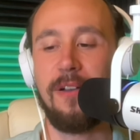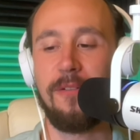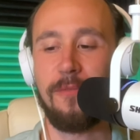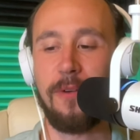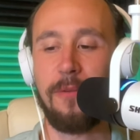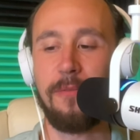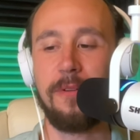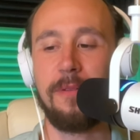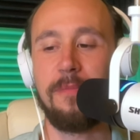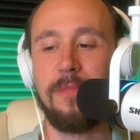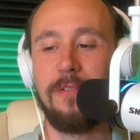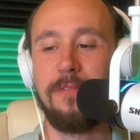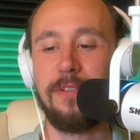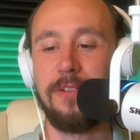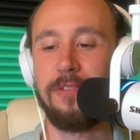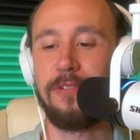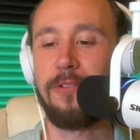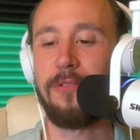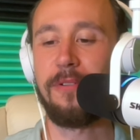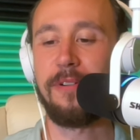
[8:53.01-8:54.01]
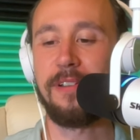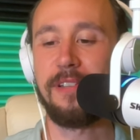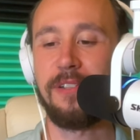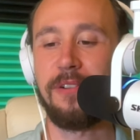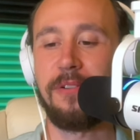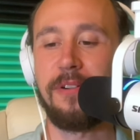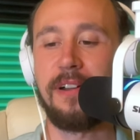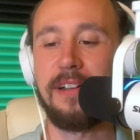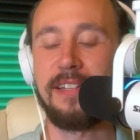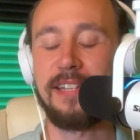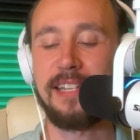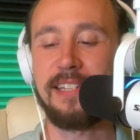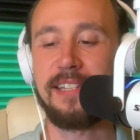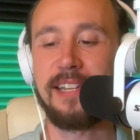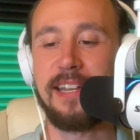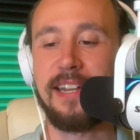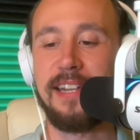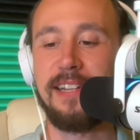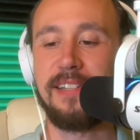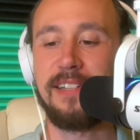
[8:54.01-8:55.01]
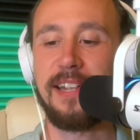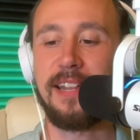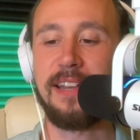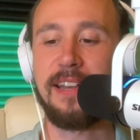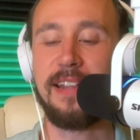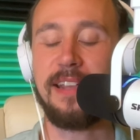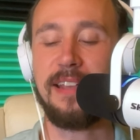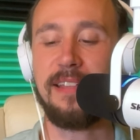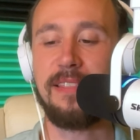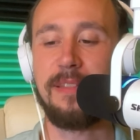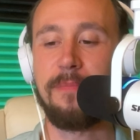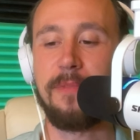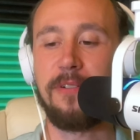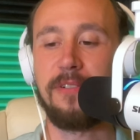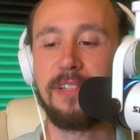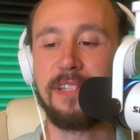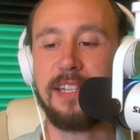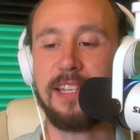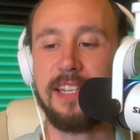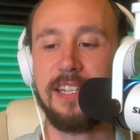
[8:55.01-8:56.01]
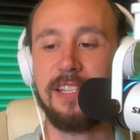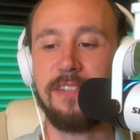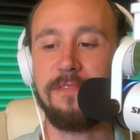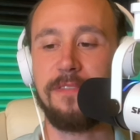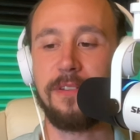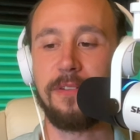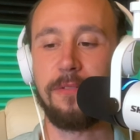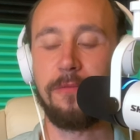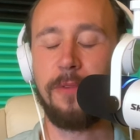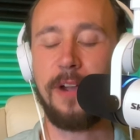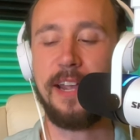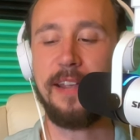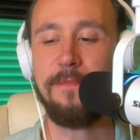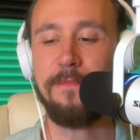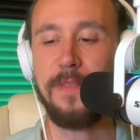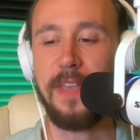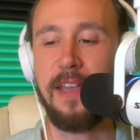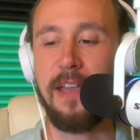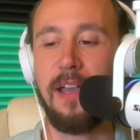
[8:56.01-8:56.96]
What would move you towards your destination in the most ease filled way?